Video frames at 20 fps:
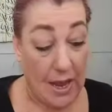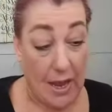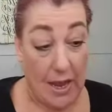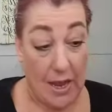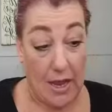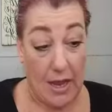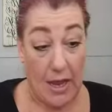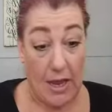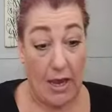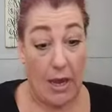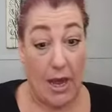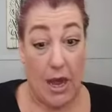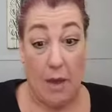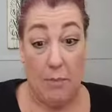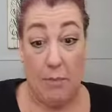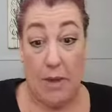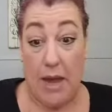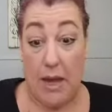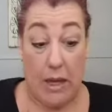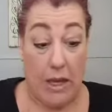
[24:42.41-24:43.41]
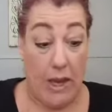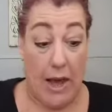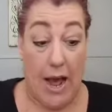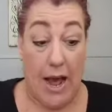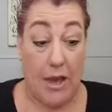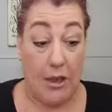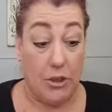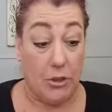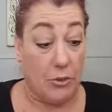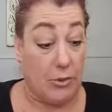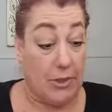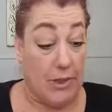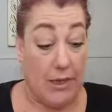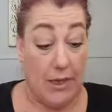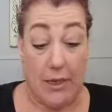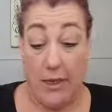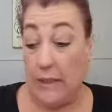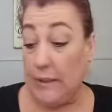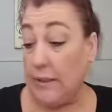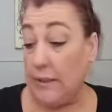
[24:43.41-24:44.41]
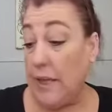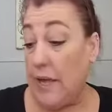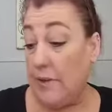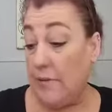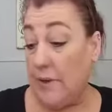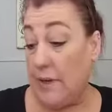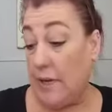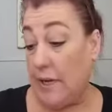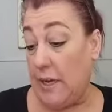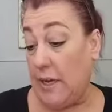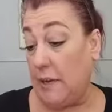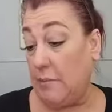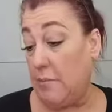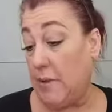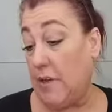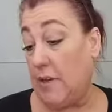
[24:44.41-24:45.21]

and I'm actually loving it,